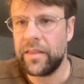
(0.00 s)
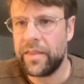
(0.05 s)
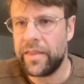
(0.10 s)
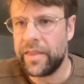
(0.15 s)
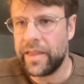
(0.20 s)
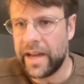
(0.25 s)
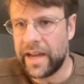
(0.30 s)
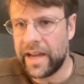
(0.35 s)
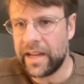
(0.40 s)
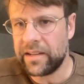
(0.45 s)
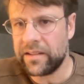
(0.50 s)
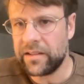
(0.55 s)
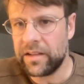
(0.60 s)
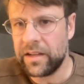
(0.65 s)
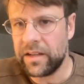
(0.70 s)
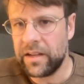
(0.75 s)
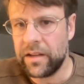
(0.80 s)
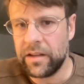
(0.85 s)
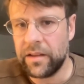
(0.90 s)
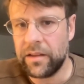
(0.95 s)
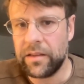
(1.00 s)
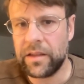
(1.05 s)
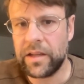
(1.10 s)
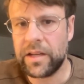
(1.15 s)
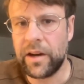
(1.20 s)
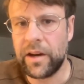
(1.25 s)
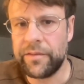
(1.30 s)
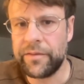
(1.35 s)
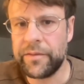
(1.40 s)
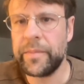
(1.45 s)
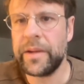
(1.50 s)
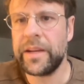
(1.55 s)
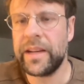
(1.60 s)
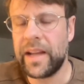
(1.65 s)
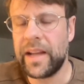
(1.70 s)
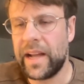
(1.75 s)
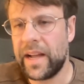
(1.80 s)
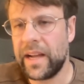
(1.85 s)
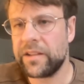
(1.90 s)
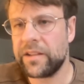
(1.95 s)
that the
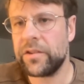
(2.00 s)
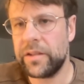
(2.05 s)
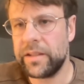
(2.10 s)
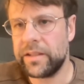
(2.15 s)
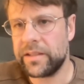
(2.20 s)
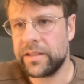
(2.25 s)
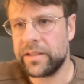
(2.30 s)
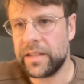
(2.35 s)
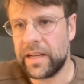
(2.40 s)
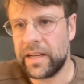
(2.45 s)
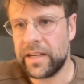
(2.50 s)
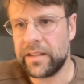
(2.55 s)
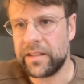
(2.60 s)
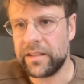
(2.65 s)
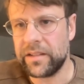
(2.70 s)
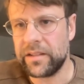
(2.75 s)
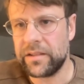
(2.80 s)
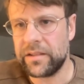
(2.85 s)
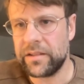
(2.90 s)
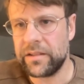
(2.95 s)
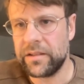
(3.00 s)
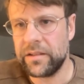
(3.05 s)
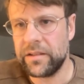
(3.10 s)
government actually started